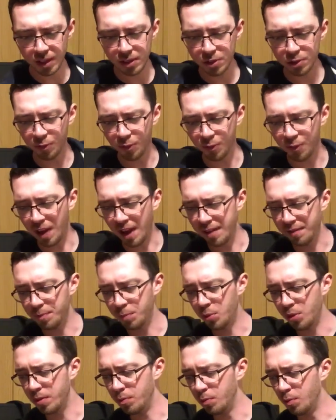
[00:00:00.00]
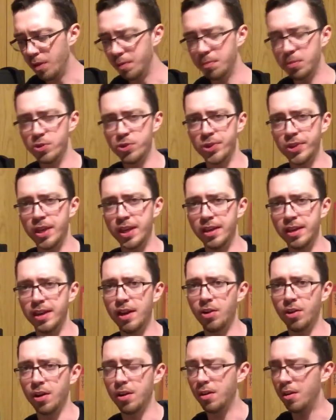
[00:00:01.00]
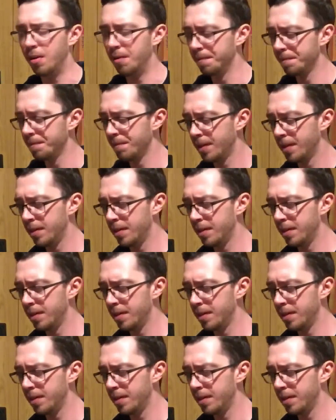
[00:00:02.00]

This is 5.1% alcohol.